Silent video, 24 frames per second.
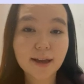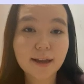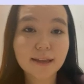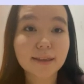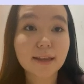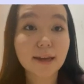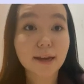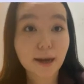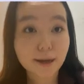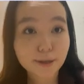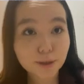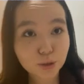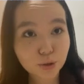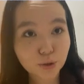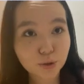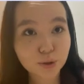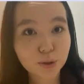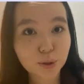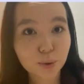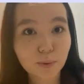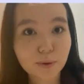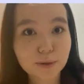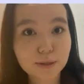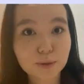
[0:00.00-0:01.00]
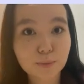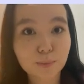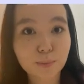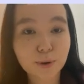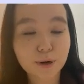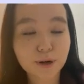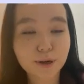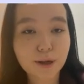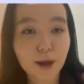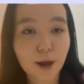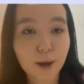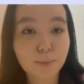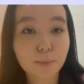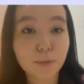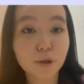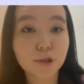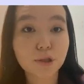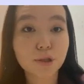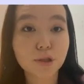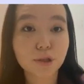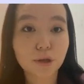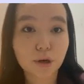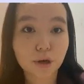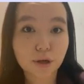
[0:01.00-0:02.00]
the constructivism paradigm
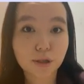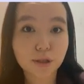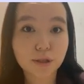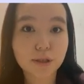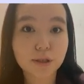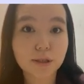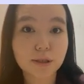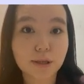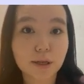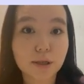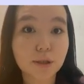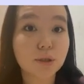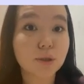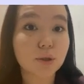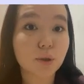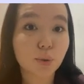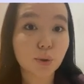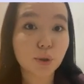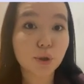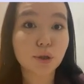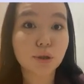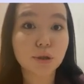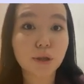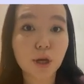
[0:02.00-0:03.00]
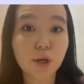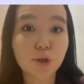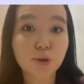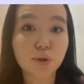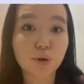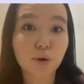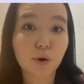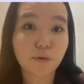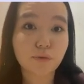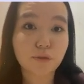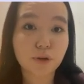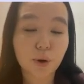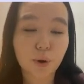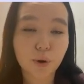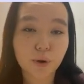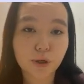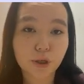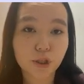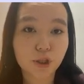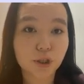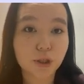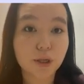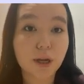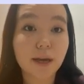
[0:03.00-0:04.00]
asserts the social nature of the
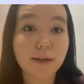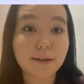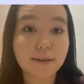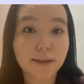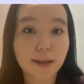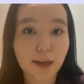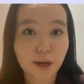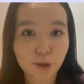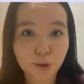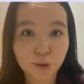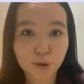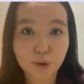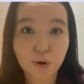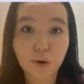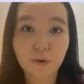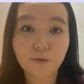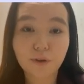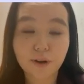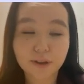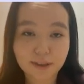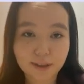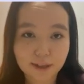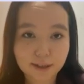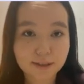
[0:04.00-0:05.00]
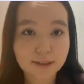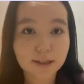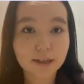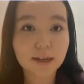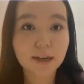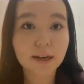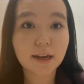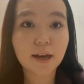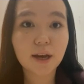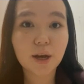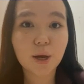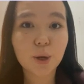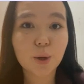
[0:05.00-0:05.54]
origin and nature of ethnicity,